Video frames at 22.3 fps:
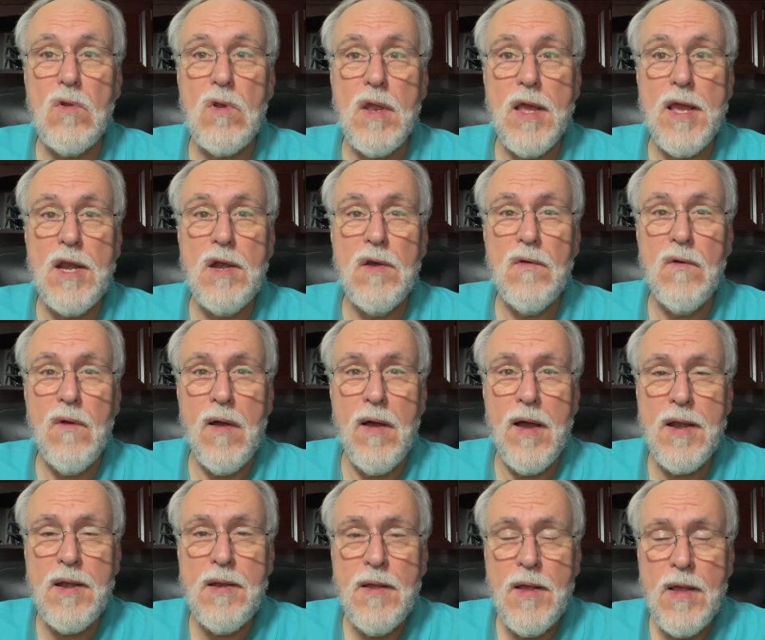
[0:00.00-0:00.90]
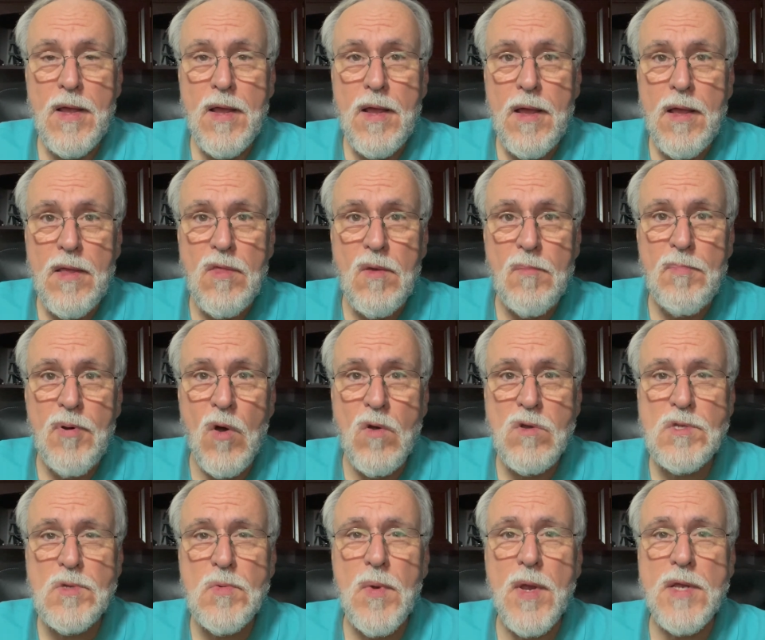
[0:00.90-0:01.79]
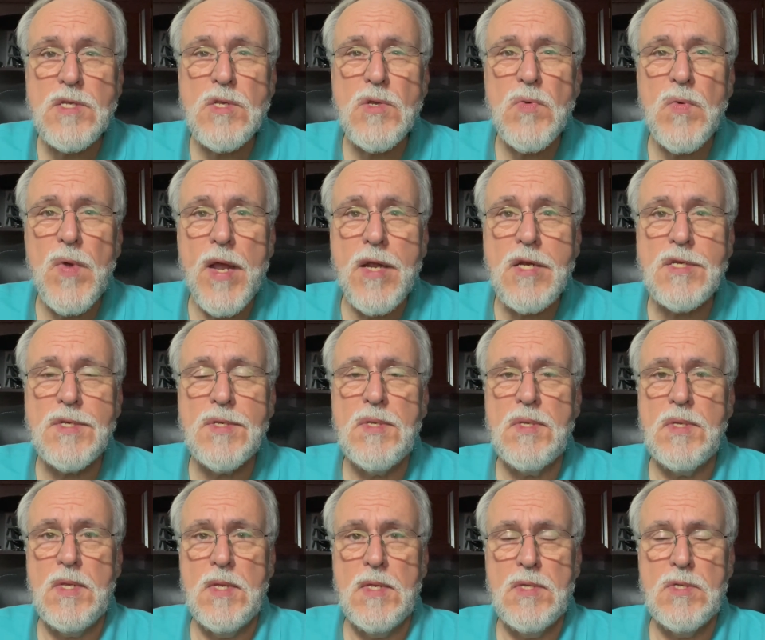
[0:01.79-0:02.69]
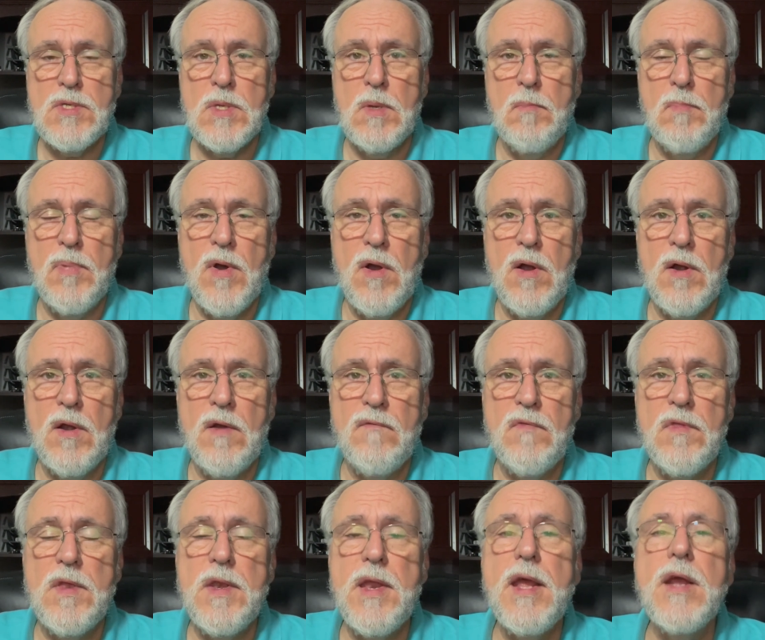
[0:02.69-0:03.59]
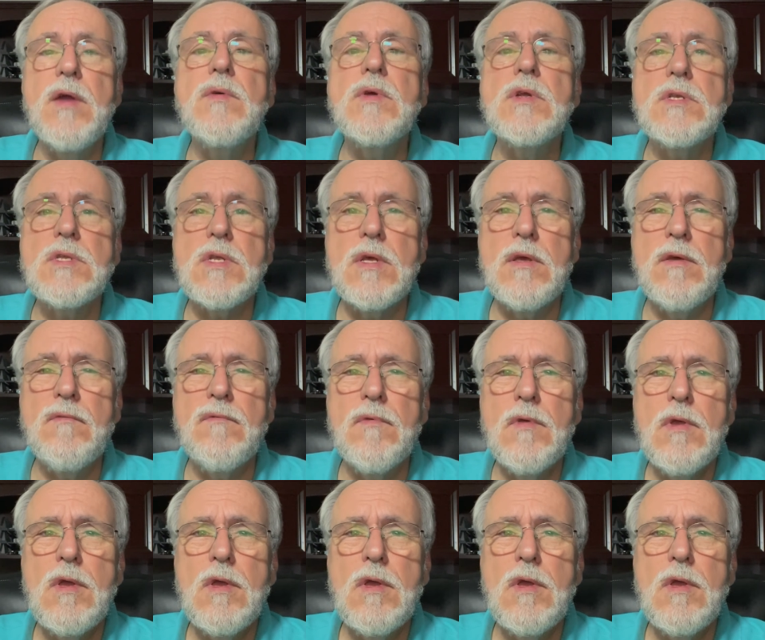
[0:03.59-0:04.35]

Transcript: Later on, in the post-resurrection part of the narrative,